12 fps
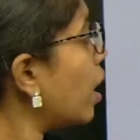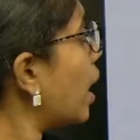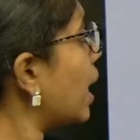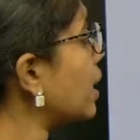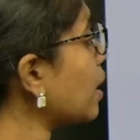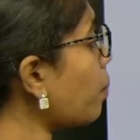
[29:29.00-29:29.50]
in
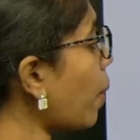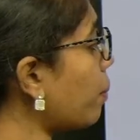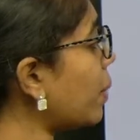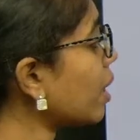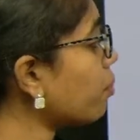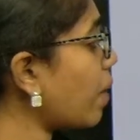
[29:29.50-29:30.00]
the
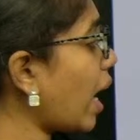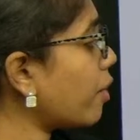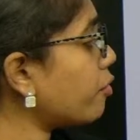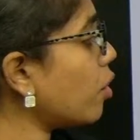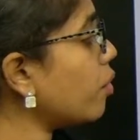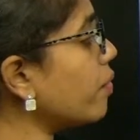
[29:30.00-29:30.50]
public
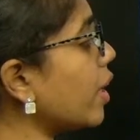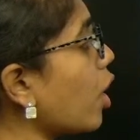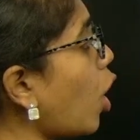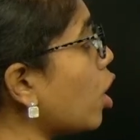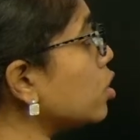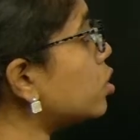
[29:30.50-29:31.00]
platform where
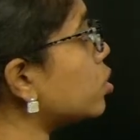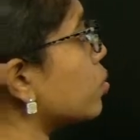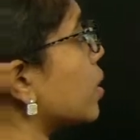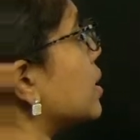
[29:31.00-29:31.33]
all students